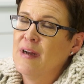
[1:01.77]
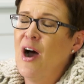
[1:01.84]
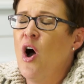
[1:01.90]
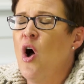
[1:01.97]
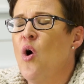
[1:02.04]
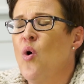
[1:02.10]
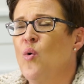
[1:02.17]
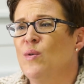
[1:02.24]

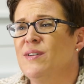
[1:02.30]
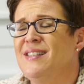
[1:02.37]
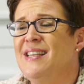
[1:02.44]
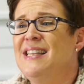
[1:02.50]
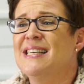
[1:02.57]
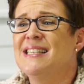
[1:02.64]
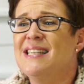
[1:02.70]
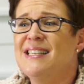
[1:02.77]
Oh, see,
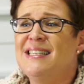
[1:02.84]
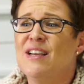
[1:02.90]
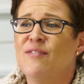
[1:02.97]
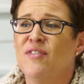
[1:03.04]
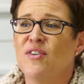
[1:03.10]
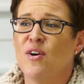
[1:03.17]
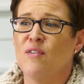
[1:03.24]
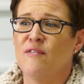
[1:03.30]
this is
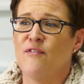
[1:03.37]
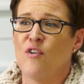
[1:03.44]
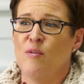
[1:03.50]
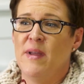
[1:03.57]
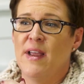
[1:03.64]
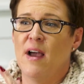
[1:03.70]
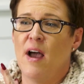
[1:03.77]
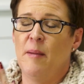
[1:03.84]
difficult for
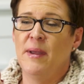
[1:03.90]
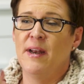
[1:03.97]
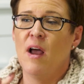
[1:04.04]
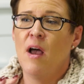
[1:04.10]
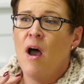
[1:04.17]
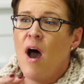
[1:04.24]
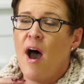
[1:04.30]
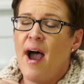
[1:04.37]
me. I mean,
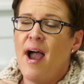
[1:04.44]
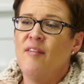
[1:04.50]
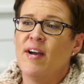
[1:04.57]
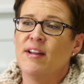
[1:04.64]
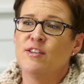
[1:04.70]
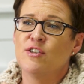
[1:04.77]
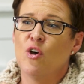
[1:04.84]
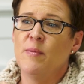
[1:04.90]
I've
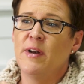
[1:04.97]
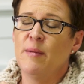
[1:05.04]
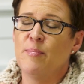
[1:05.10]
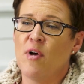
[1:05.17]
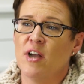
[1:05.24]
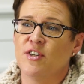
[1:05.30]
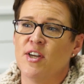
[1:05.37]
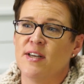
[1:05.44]
had so many
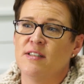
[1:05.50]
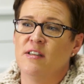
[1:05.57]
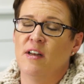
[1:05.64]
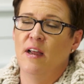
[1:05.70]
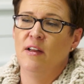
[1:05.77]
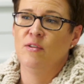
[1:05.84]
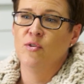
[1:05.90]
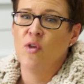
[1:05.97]
projects that
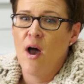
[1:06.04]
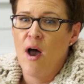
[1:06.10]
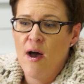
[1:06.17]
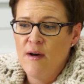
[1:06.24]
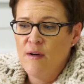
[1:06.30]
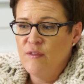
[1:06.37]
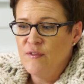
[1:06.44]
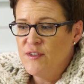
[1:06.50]
I
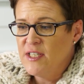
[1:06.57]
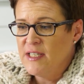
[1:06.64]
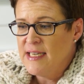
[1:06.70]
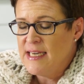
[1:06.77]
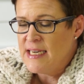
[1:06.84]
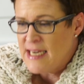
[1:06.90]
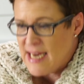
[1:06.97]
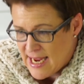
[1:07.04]
love to
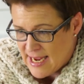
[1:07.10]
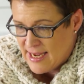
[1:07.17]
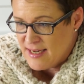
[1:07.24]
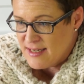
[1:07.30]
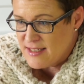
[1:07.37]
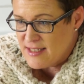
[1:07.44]
knit.